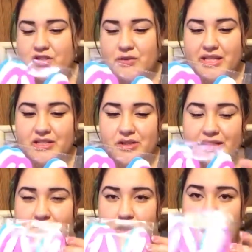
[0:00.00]
So these
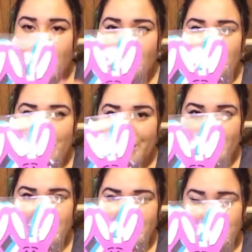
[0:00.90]
here are bunny
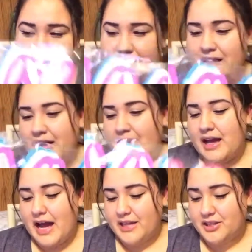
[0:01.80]
masks.
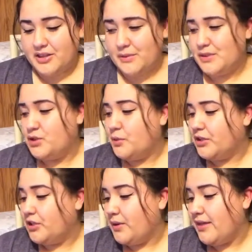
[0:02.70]
I thought that was super
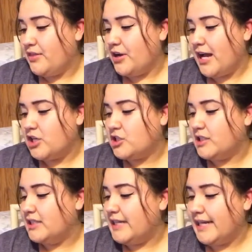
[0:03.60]
cute, and they're
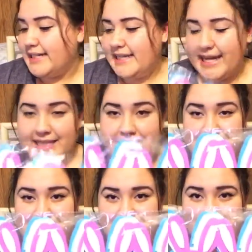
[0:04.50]
actually 98
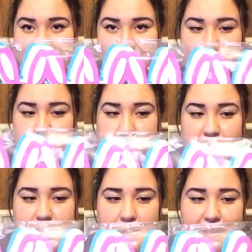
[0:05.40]
cents and they come in
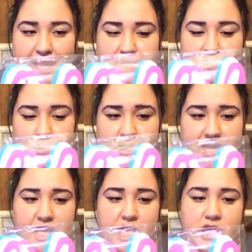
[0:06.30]
a pack of 3.
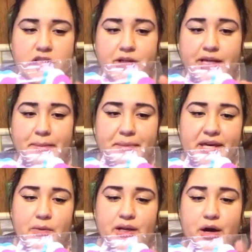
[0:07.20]
So you get a
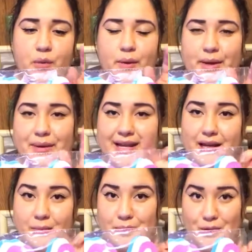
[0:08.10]
pink one, a white one,
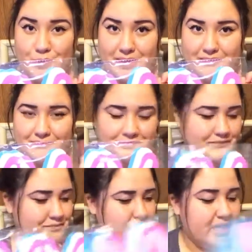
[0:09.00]
and a blue one.
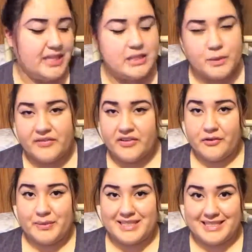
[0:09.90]
And that's perfect
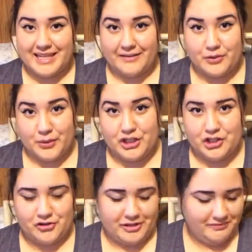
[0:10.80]
for me since I have 3
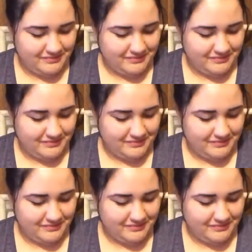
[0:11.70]
children.